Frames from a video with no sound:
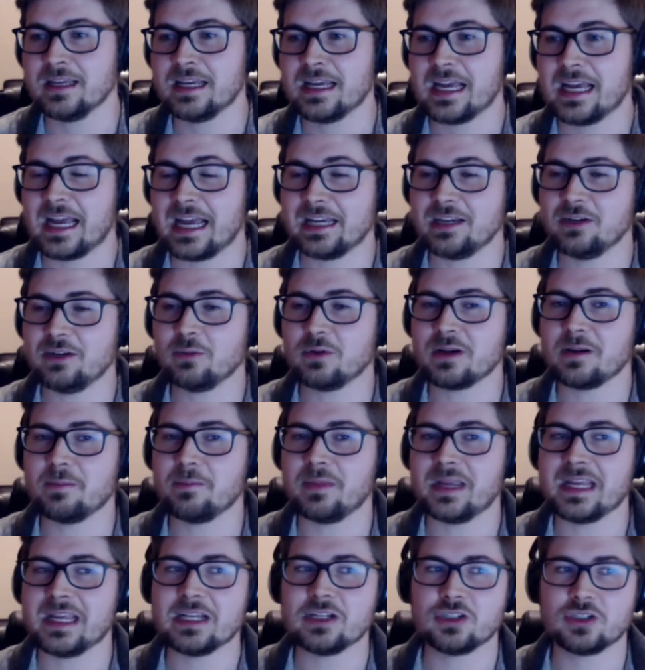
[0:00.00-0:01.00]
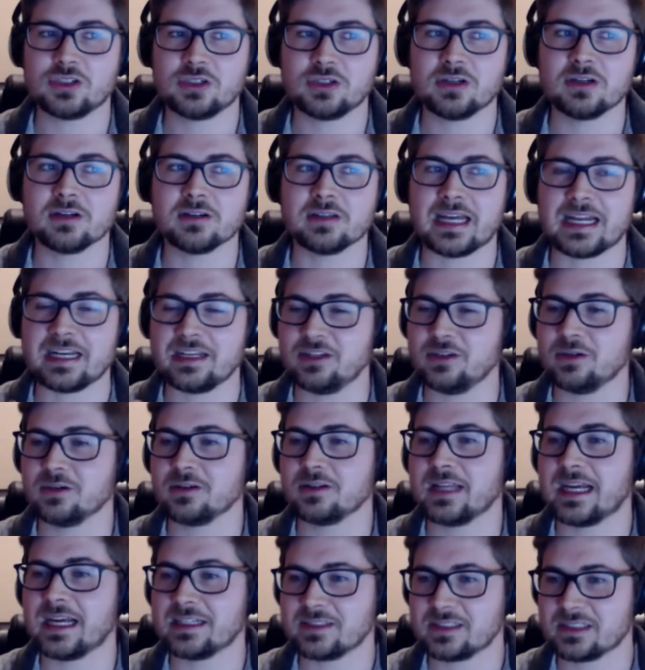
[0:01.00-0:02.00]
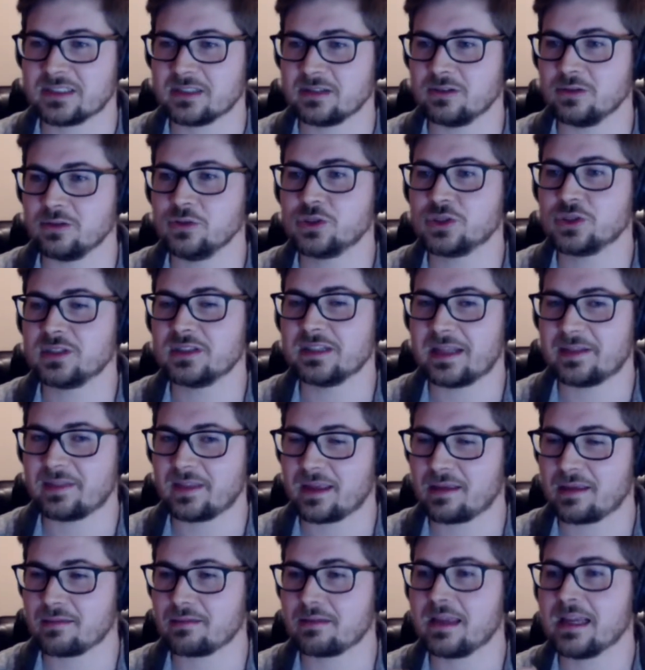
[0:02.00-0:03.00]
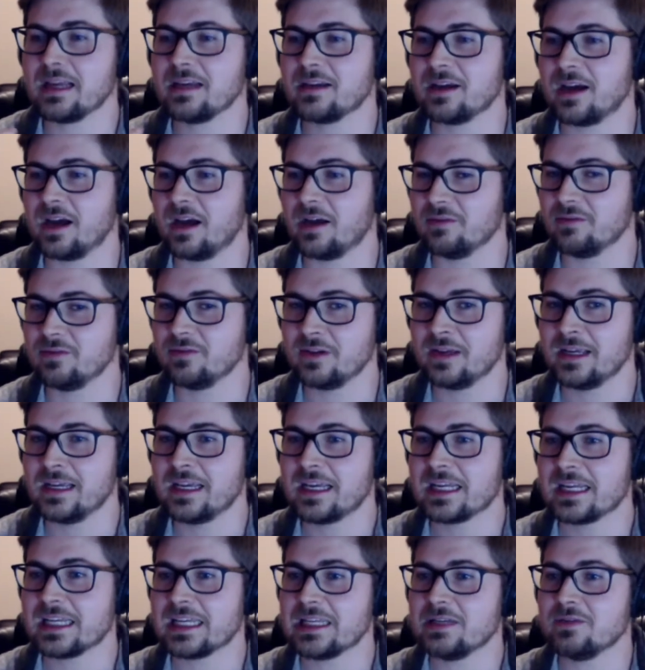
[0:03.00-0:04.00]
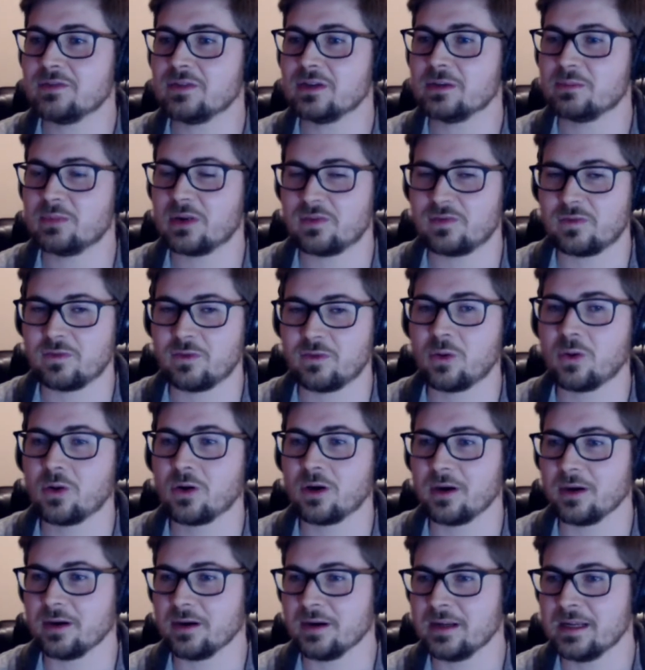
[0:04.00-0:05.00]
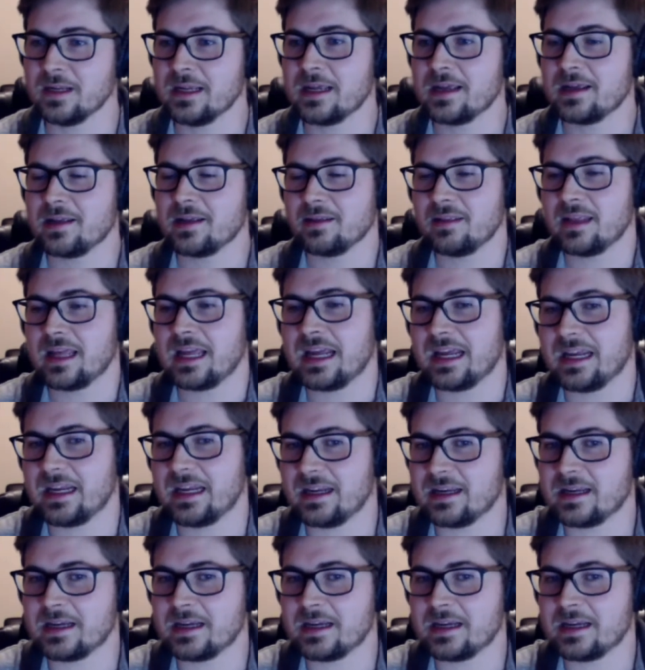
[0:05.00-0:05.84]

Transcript: And you want to make sure that you're that solution that they think of even before they